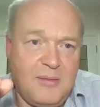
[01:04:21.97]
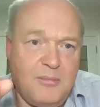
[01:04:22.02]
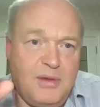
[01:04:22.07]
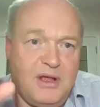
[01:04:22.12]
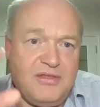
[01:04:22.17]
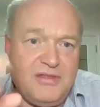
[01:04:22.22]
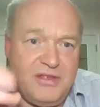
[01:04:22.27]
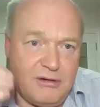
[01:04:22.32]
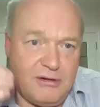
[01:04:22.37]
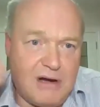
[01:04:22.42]

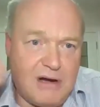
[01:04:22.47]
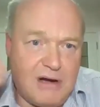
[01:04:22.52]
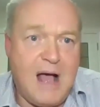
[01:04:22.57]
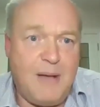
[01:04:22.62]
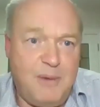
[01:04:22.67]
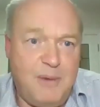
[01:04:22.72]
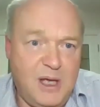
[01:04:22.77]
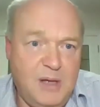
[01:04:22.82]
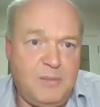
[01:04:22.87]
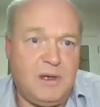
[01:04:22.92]
But there
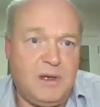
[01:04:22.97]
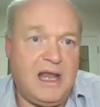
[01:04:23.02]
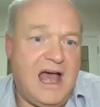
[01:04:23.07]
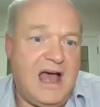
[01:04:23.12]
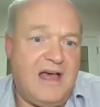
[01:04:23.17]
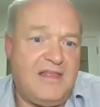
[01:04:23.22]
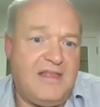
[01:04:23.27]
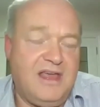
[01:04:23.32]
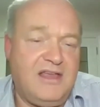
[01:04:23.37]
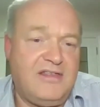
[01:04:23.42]
are people
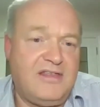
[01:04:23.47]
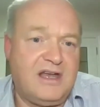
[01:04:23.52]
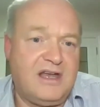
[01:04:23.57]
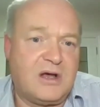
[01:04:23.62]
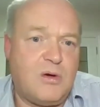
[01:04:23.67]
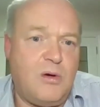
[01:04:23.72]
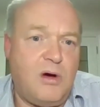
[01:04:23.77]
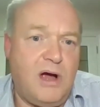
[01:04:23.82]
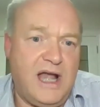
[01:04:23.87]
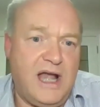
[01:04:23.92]
out there that
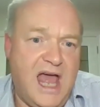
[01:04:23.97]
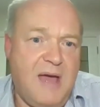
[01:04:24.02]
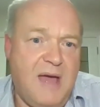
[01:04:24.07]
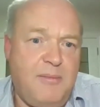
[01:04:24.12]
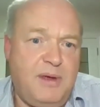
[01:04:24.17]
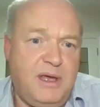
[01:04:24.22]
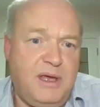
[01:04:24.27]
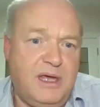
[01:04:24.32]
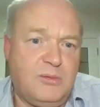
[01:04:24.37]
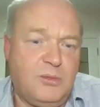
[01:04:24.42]
are quite
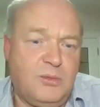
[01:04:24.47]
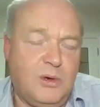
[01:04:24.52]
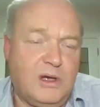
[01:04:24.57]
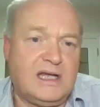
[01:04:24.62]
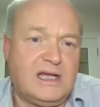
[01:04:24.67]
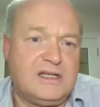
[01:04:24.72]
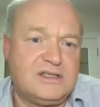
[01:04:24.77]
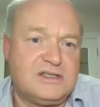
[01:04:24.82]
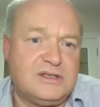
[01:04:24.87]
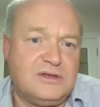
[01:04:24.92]
happy and
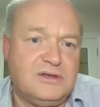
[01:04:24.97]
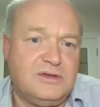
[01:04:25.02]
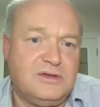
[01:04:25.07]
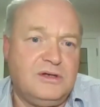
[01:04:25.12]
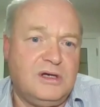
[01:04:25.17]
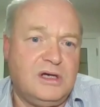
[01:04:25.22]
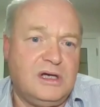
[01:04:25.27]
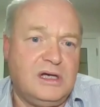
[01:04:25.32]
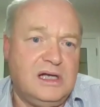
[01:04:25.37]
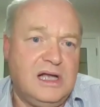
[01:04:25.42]
willing
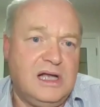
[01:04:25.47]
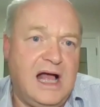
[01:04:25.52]
to